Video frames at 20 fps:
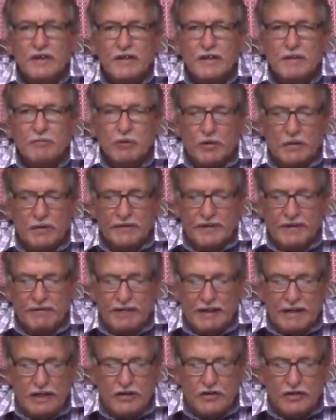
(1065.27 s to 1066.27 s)
the book of
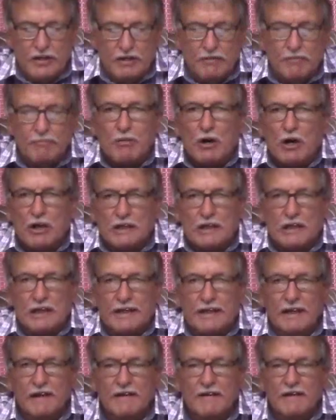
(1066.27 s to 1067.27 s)
Revelation,
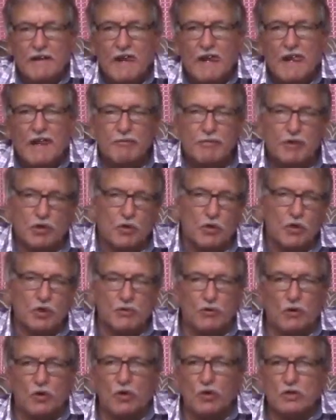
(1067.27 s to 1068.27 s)
partly
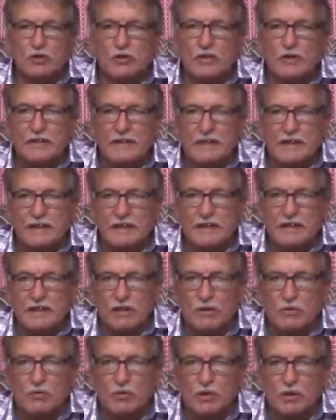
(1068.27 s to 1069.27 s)
because we also need
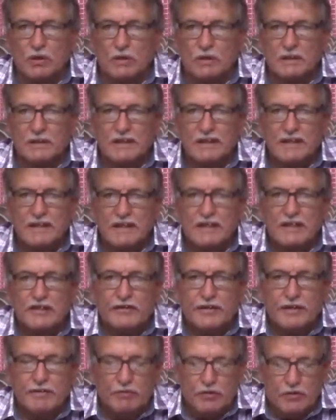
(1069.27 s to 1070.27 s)
the world
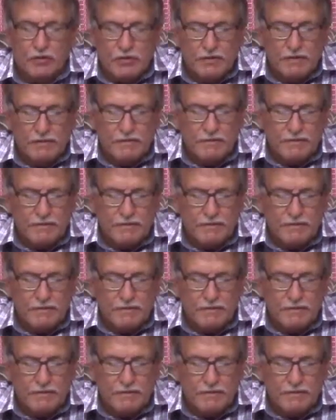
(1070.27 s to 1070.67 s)
history books.